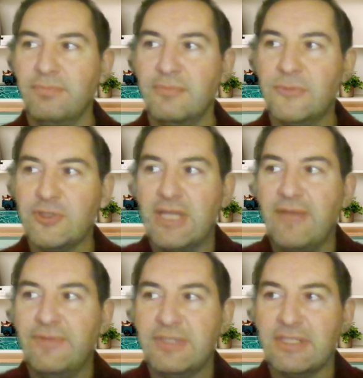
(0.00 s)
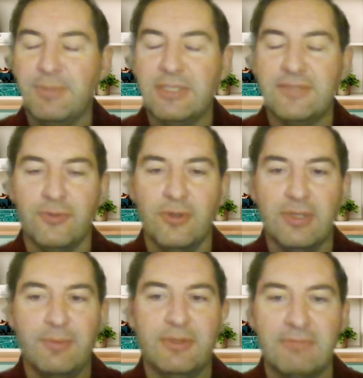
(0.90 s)
say if it's expensive or not.
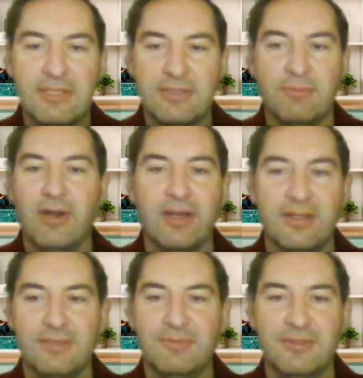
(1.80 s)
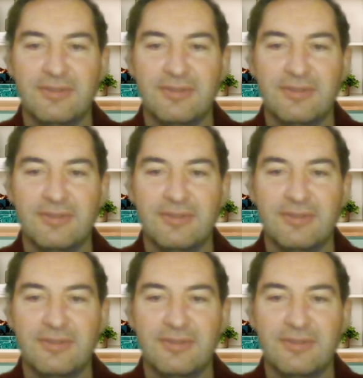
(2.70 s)
I mean, there's a market. I mean,